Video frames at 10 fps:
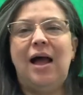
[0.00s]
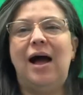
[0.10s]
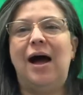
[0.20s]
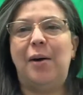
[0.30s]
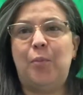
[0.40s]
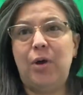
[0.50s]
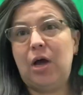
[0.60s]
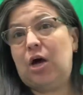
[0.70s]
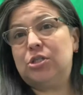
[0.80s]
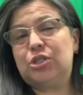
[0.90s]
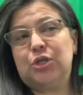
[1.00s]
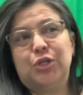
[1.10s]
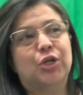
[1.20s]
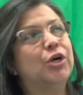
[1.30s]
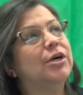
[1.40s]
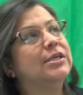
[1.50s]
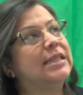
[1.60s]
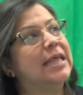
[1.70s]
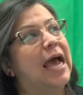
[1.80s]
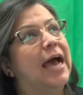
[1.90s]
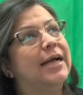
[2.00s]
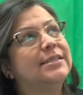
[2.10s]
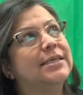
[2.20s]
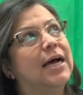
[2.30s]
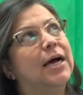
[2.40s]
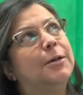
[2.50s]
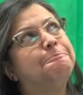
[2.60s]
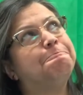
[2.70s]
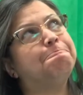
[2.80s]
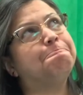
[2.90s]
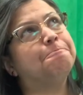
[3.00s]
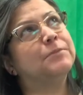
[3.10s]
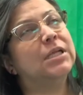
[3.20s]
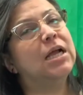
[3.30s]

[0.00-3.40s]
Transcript: Um, we also learned that um,